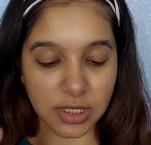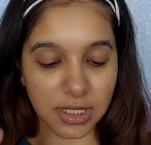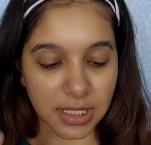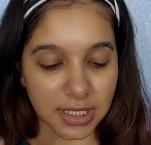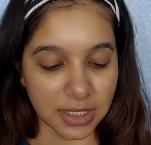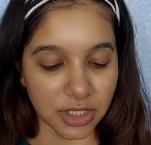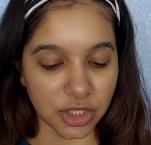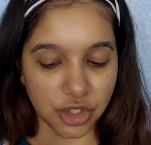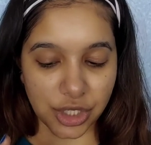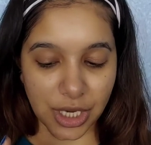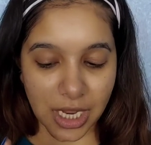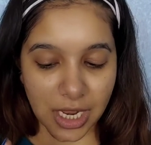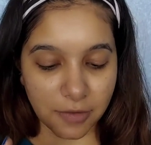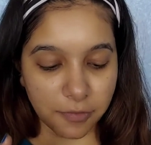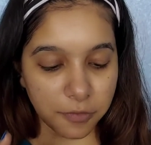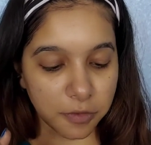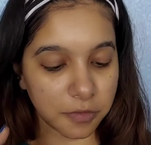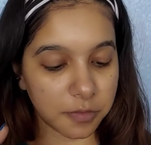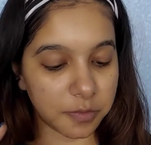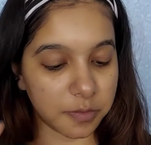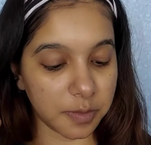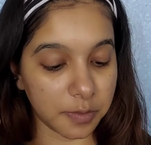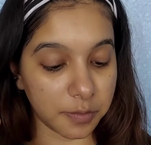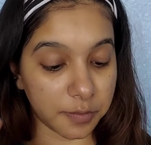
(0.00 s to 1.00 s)
this gel
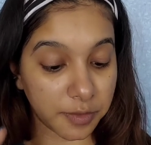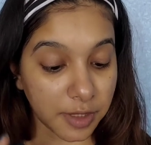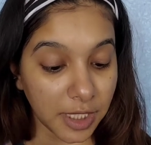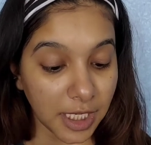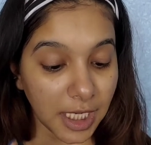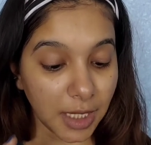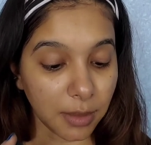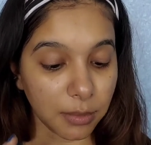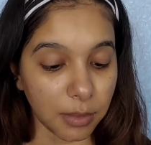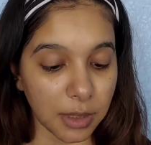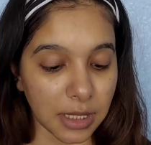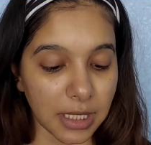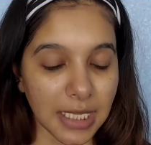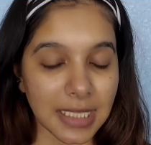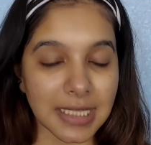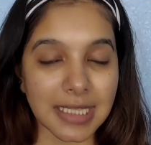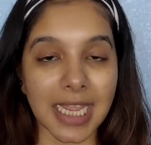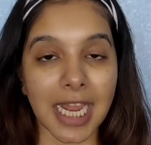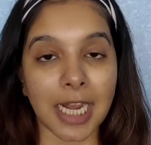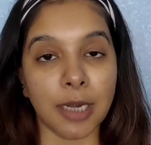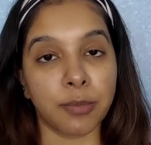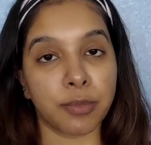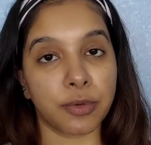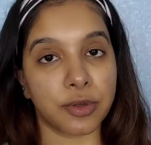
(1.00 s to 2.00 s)
for 15
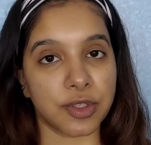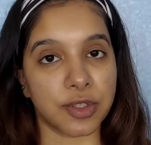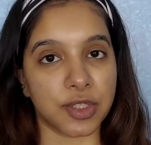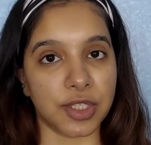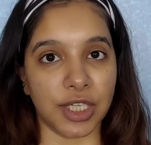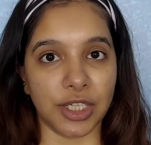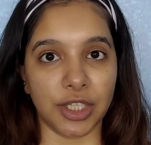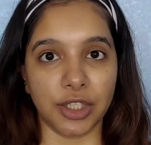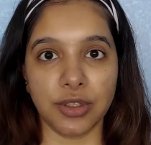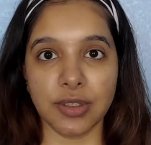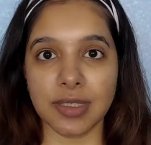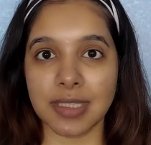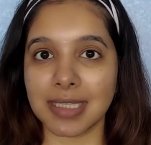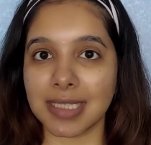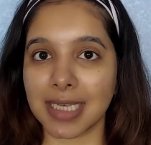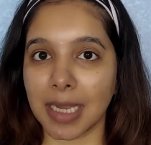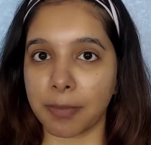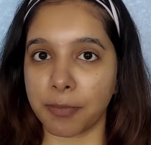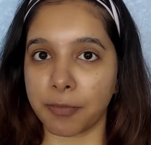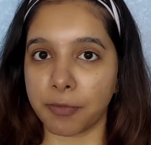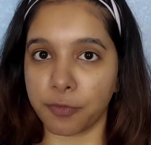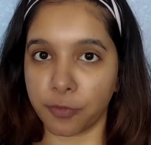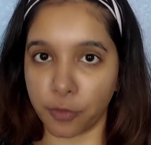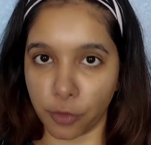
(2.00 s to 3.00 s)
minutes and proceed to
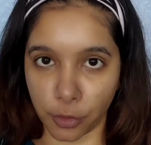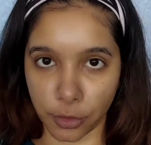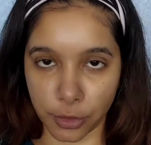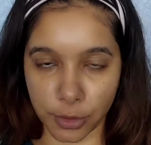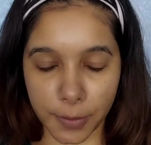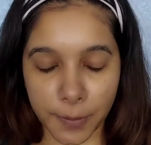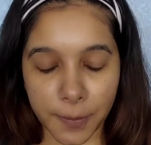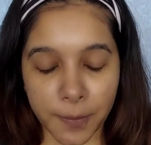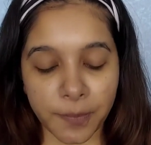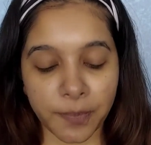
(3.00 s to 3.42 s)
step 4.